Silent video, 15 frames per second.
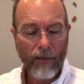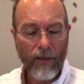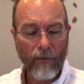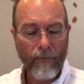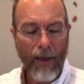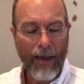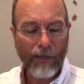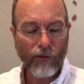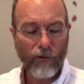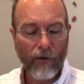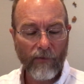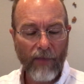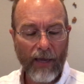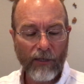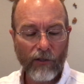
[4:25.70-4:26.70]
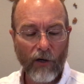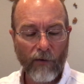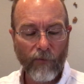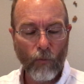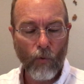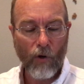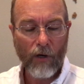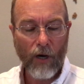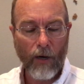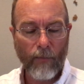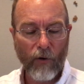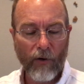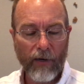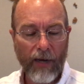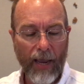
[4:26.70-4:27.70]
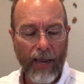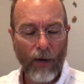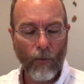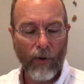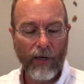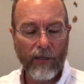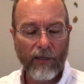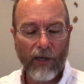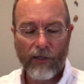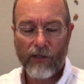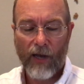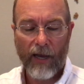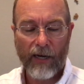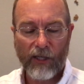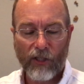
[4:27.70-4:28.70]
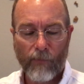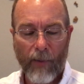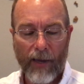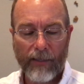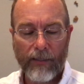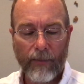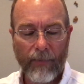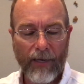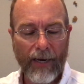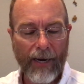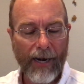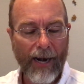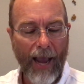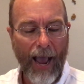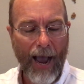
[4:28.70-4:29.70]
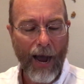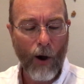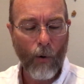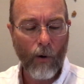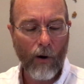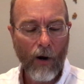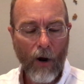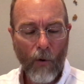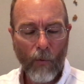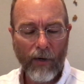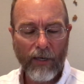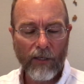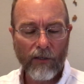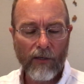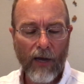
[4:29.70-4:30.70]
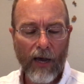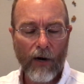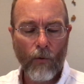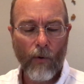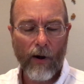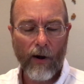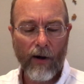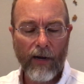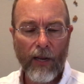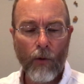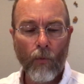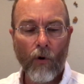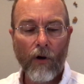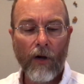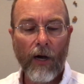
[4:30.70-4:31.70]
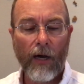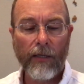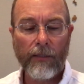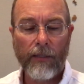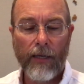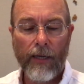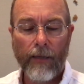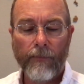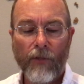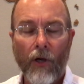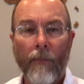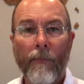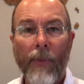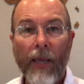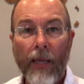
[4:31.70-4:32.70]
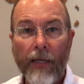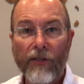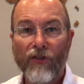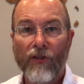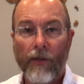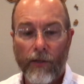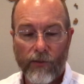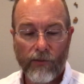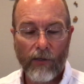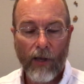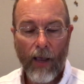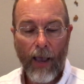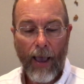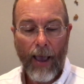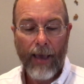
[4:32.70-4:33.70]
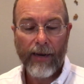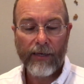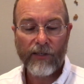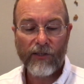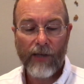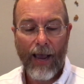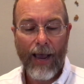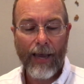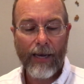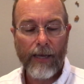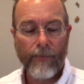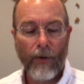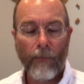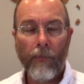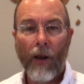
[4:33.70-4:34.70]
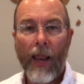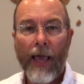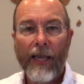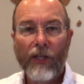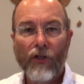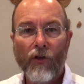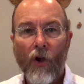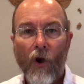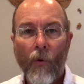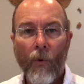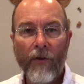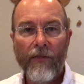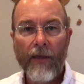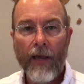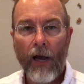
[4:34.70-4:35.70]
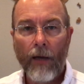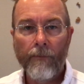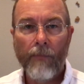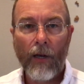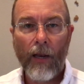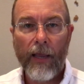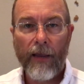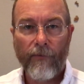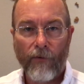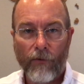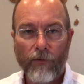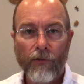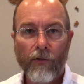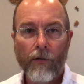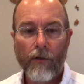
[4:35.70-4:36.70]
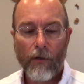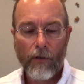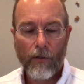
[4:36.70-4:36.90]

The master of that servant will come on a day when he does not expect him, and at an hour when he is not aware, and he will cut him to pieces and assign him a place with the unbelievers.